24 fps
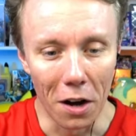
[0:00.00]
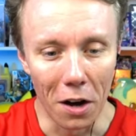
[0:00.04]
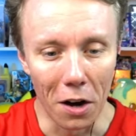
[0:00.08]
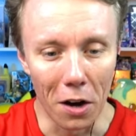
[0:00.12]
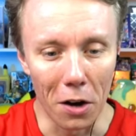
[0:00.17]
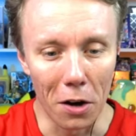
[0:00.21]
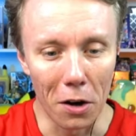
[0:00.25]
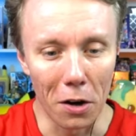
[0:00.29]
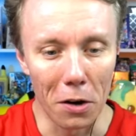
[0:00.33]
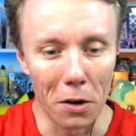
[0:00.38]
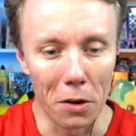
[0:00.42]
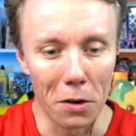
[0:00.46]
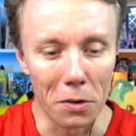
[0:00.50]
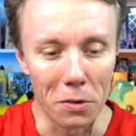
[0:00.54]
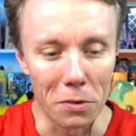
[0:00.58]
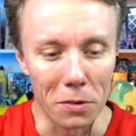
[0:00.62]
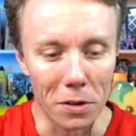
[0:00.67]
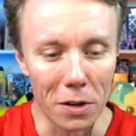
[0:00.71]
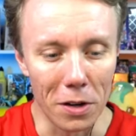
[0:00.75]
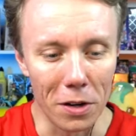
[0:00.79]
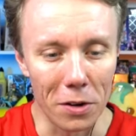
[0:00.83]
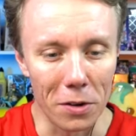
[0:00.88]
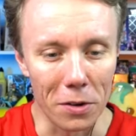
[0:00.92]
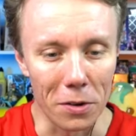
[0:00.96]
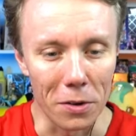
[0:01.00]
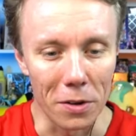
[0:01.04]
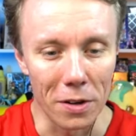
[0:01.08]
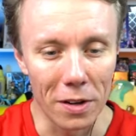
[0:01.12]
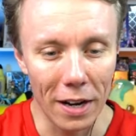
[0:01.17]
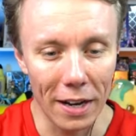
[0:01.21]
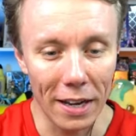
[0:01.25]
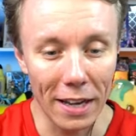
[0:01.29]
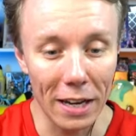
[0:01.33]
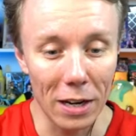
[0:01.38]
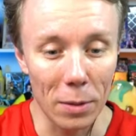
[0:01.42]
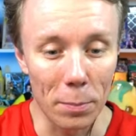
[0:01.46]
Oh no.
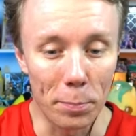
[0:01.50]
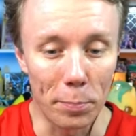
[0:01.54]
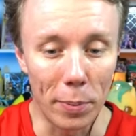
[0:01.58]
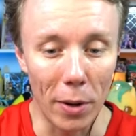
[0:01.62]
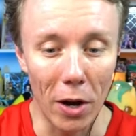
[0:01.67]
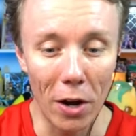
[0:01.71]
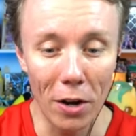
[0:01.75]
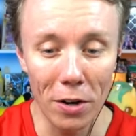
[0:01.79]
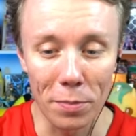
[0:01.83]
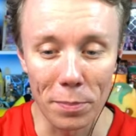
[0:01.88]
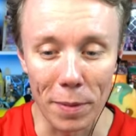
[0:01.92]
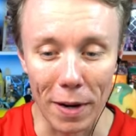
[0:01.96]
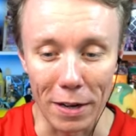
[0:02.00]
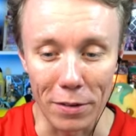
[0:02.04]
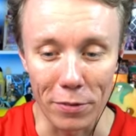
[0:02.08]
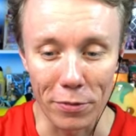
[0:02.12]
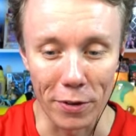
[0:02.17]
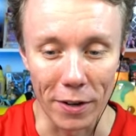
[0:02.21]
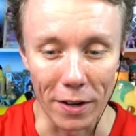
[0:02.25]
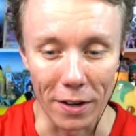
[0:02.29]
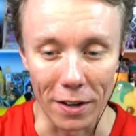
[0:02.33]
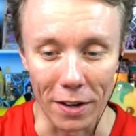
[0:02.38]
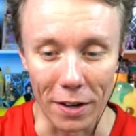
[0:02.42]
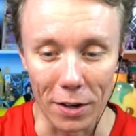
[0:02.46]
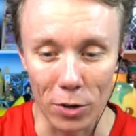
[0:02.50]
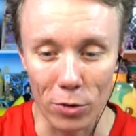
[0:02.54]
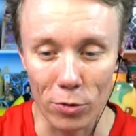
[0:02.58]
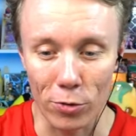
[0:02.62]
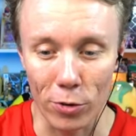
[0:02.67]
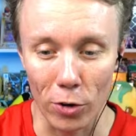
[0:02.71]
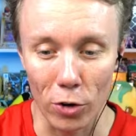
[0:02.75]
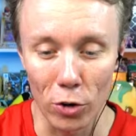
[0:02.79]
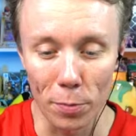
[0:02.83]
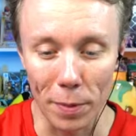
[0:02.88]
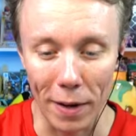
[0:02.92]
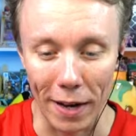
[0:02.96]
I get a Bergmite figure and a
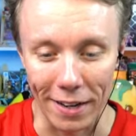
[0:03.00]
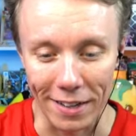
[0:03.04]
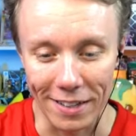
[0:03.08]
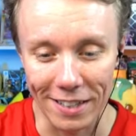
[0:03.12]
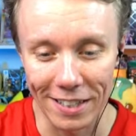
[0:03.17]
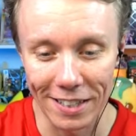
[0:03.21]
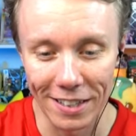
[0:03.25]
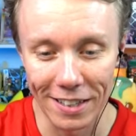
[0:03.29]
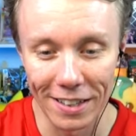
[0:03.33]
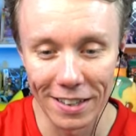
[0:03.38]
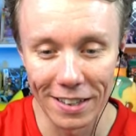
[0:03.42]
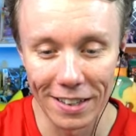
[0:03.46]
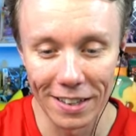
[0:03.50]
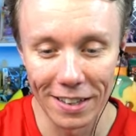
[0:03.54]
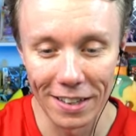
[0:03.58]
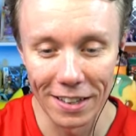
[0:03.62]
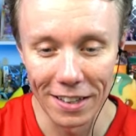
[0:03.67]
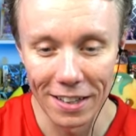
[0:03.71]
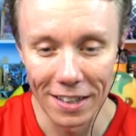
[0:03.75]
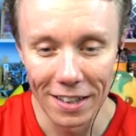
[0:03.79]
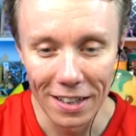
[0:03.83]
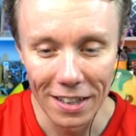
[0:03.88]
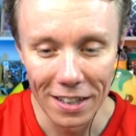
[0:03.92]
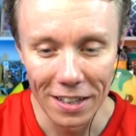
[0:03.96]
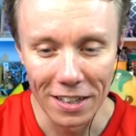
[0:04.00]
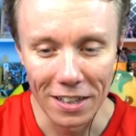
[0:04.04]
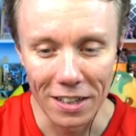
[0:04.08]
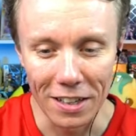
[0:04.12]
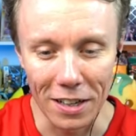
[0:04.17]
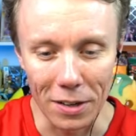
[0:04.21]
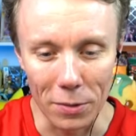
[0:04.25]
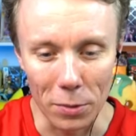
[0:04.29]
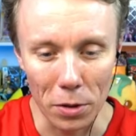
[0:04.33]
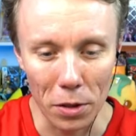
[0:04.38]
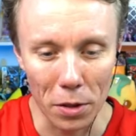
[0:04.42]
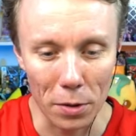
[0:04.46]
Crobat.
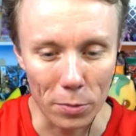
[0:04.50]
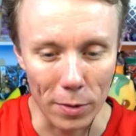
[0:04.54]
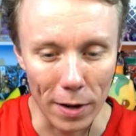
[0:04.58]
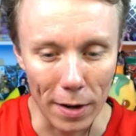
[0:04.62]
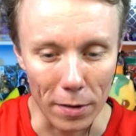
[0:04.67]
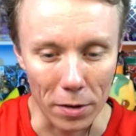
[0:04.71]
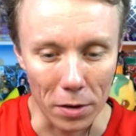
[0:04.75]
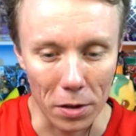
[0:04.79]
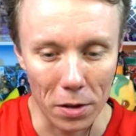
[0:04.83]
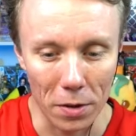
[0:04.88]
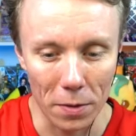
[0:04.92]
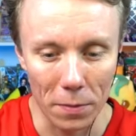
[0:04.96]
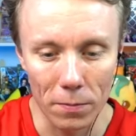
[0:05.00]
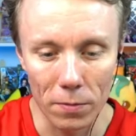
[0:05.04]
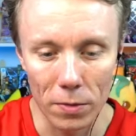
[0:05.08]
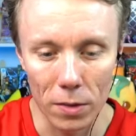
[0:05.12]
Oh, what's the rarest?